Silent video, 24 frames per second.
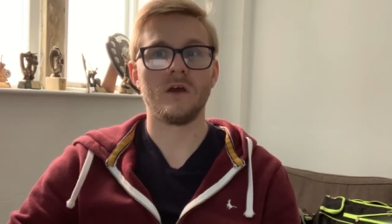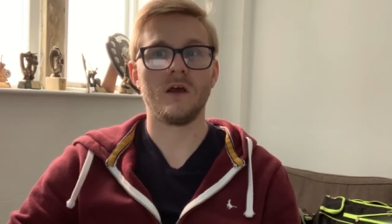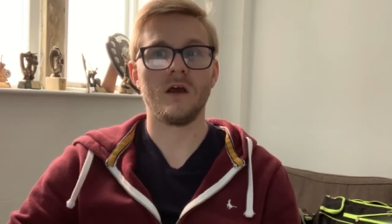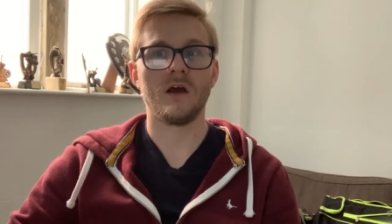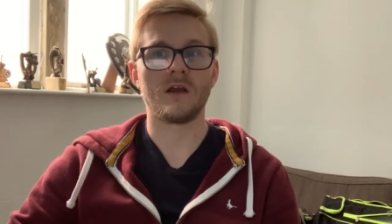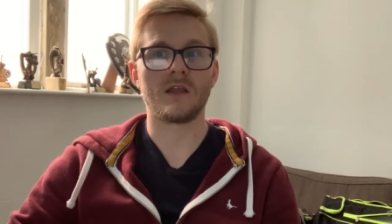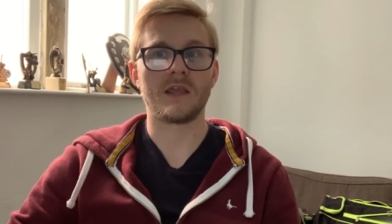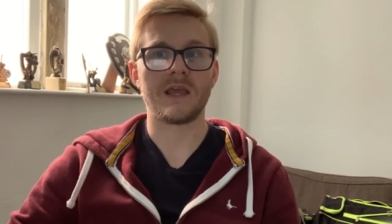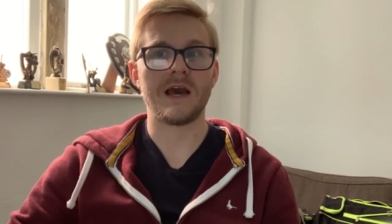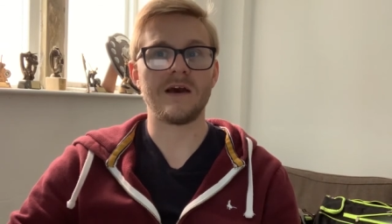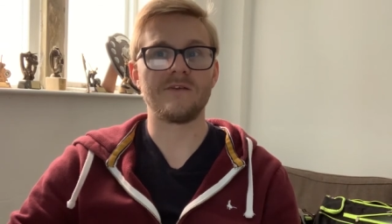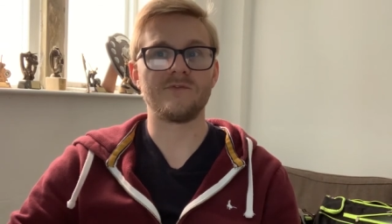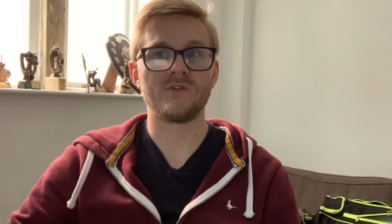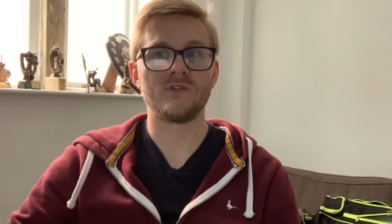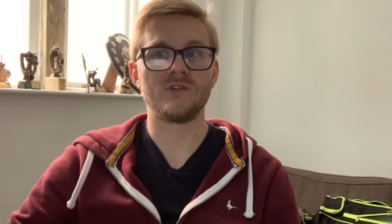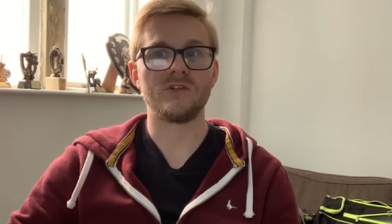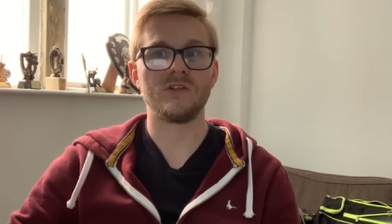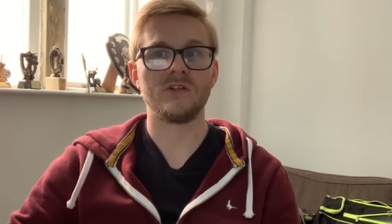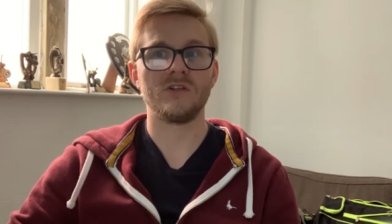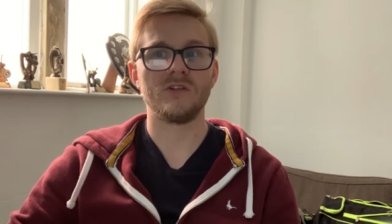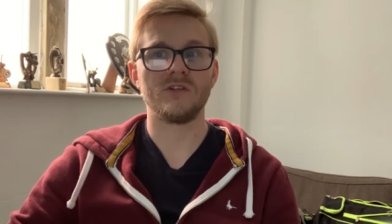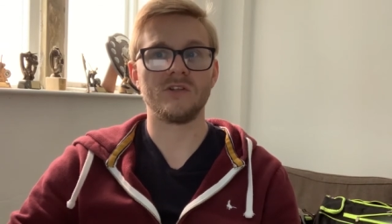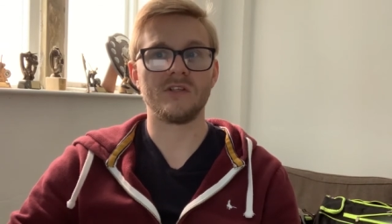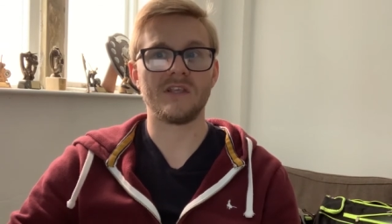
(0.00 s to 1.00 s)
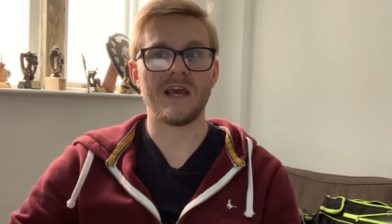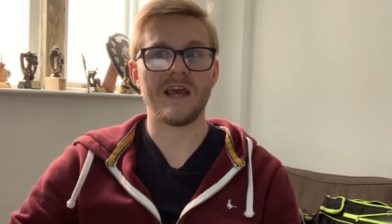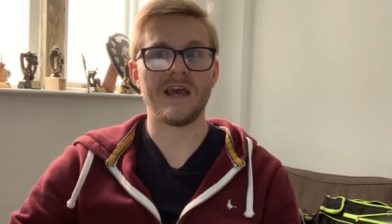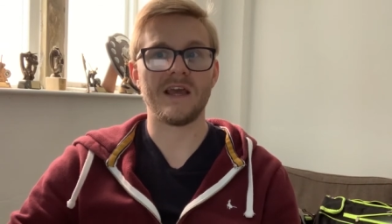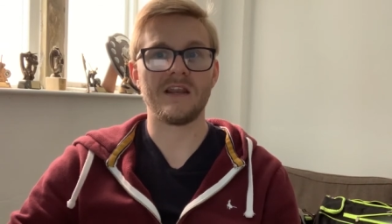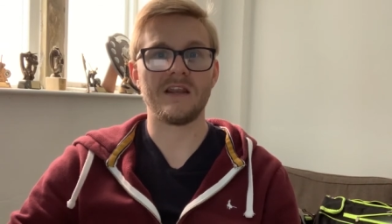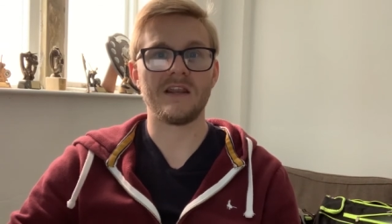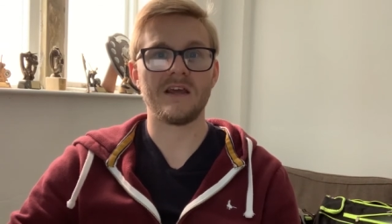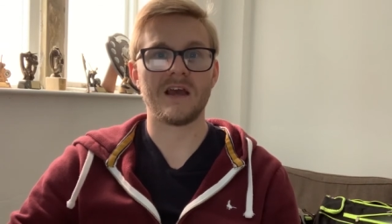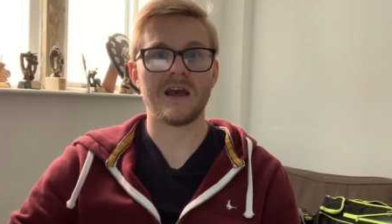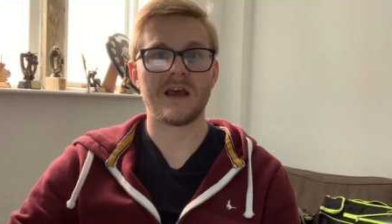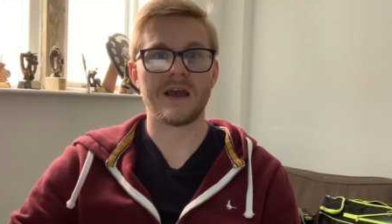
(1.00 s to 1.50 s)
a cavern,
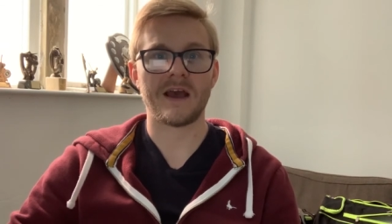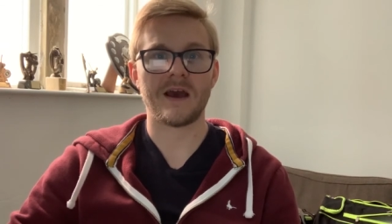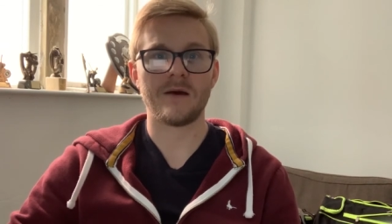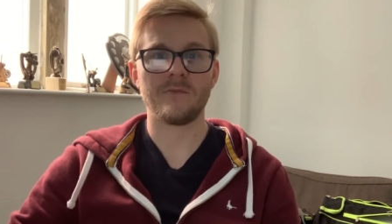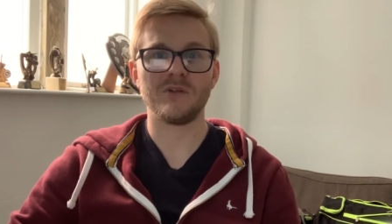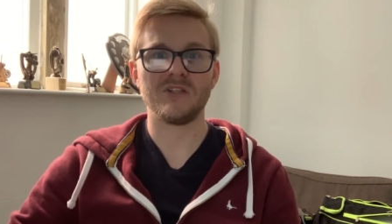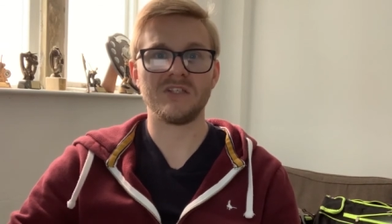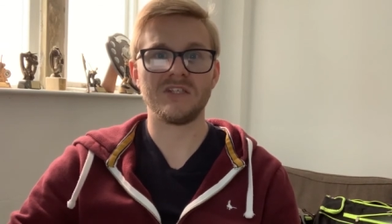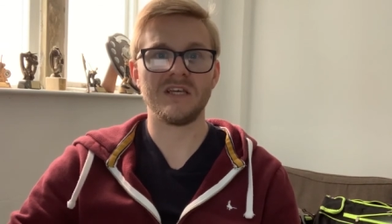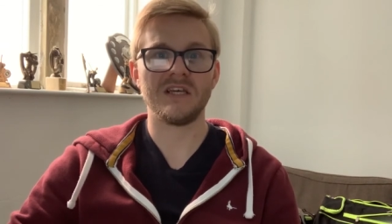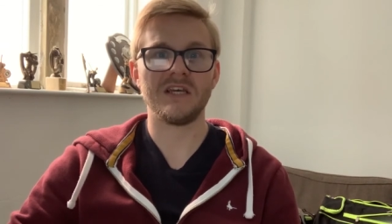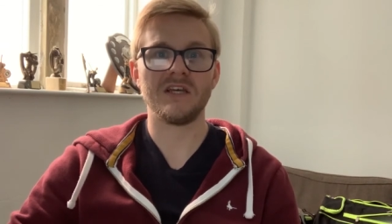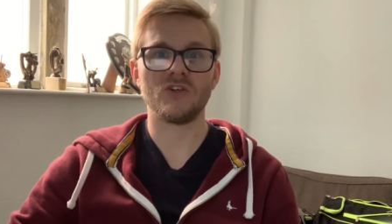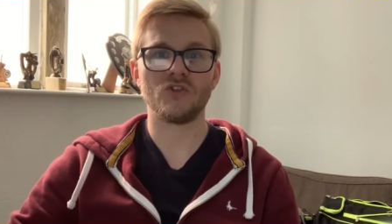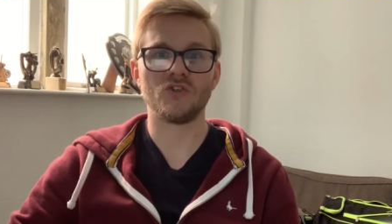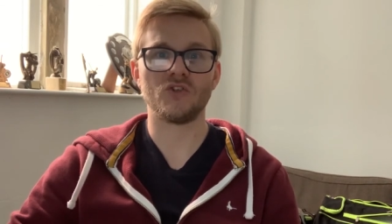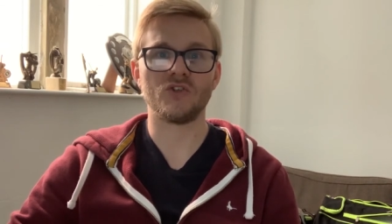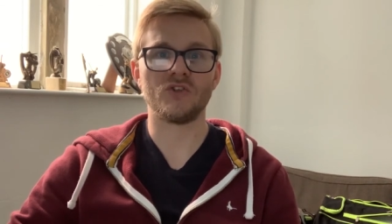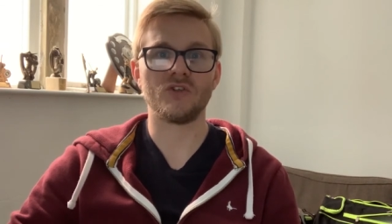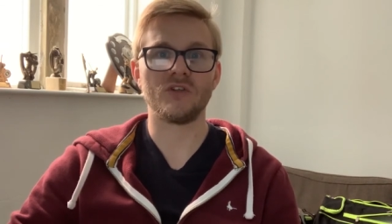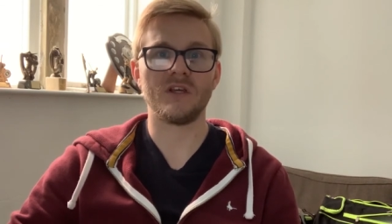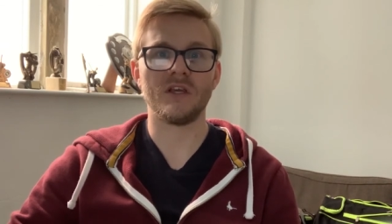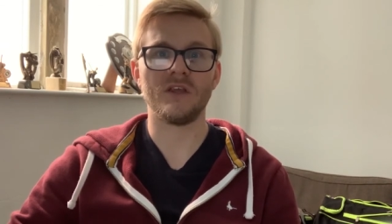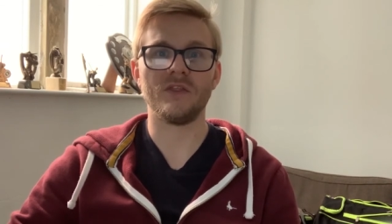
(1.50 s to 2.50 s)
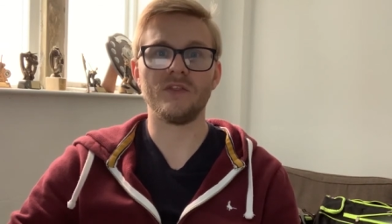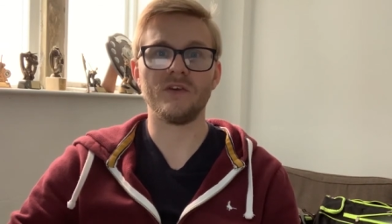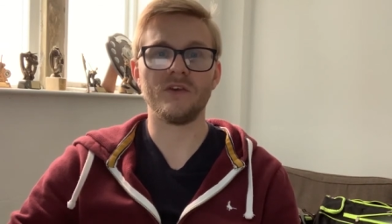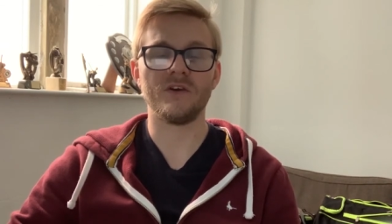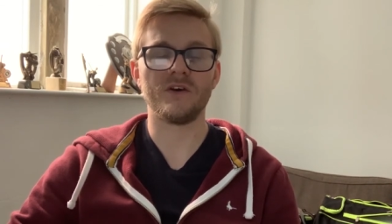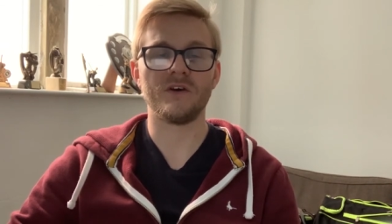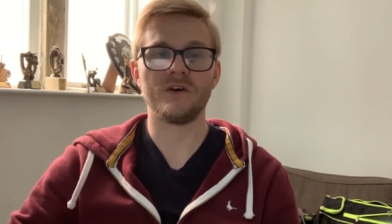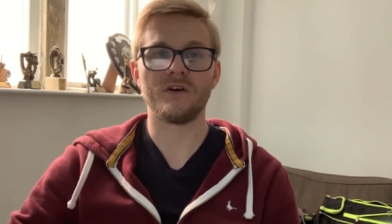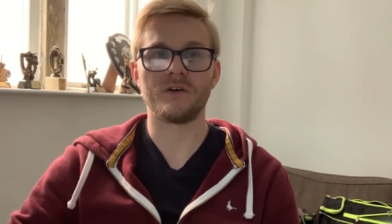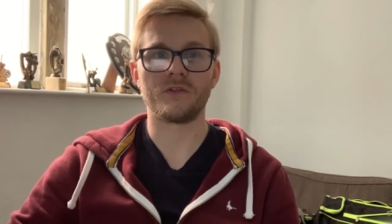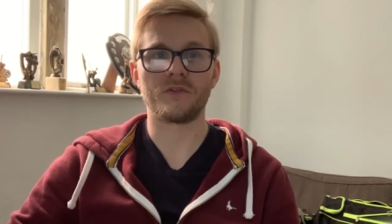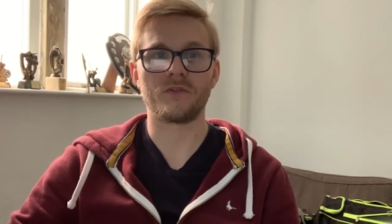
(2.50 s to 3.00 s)
den, habitation in the
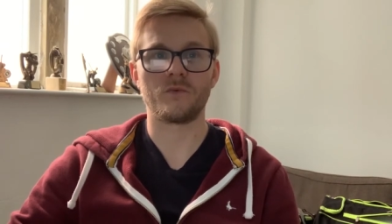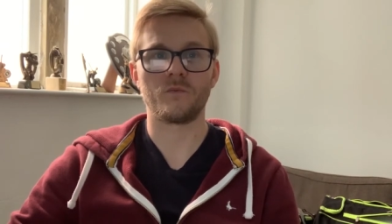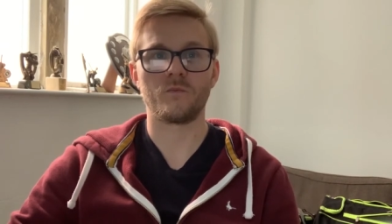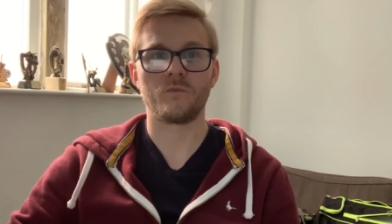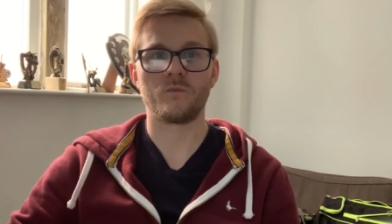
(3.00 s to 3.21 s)
earth.